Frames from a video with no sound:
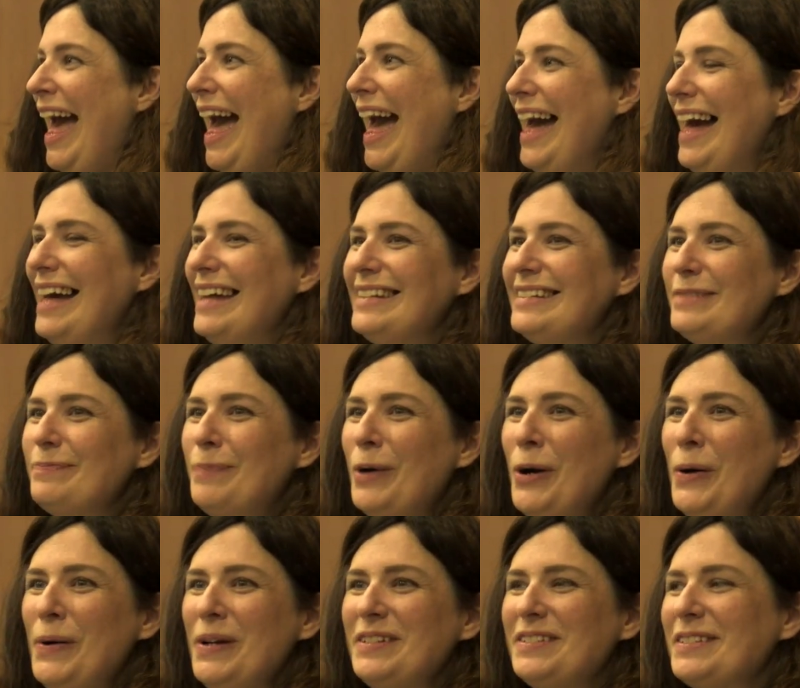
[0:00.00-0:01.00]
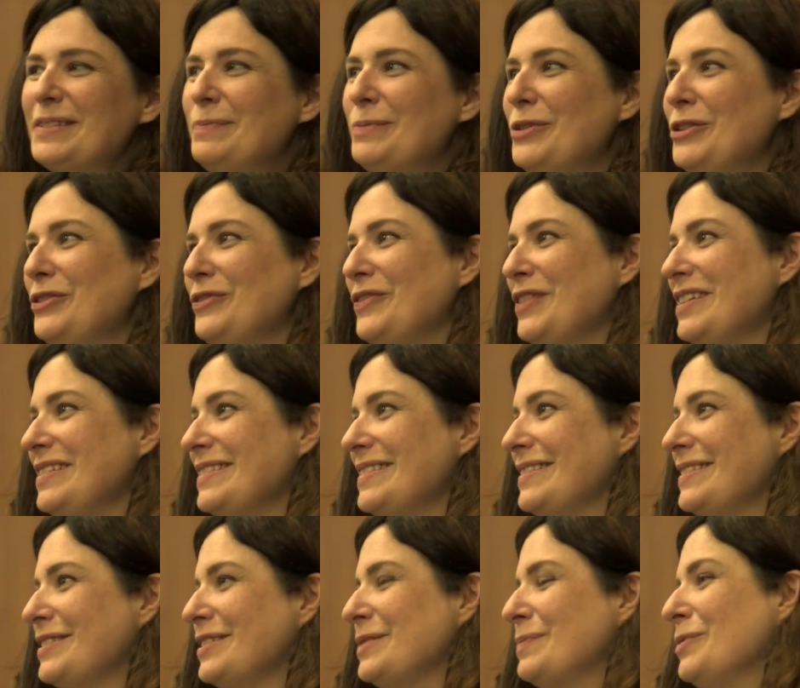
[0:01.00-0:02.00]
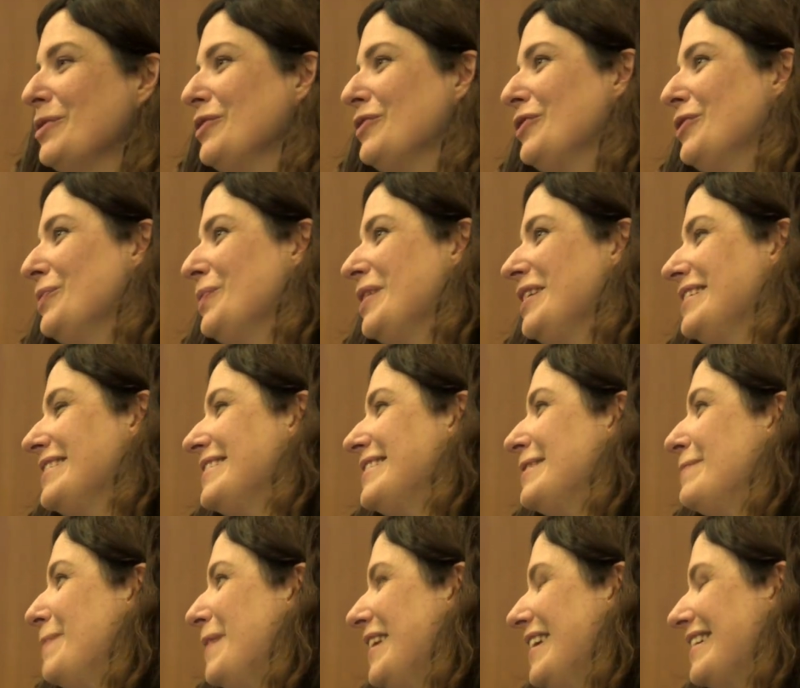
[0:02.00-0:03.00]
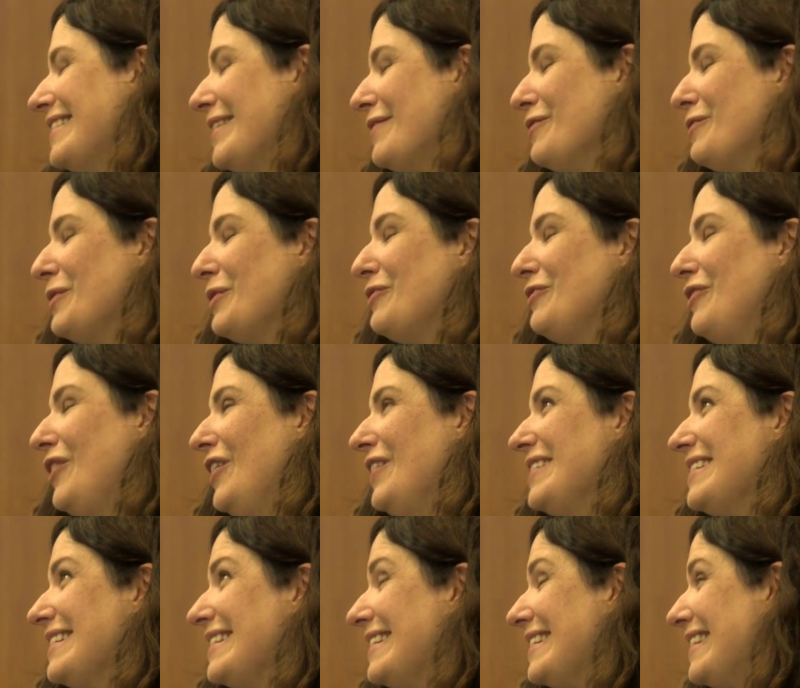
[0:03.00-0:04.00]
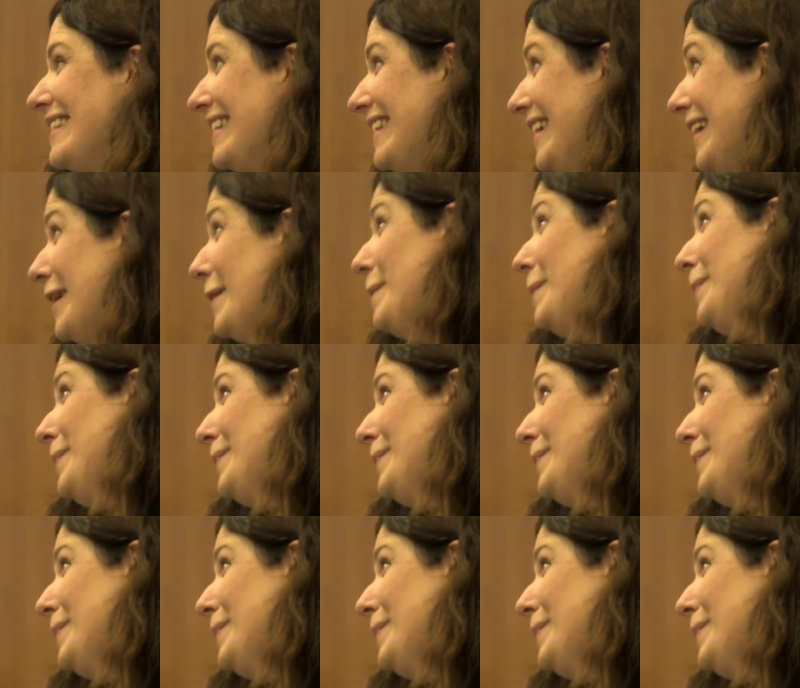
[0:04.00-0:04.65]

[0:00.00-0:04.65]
And Poet Smurf is the Smurf who, when he speaks, everyone falls asleep,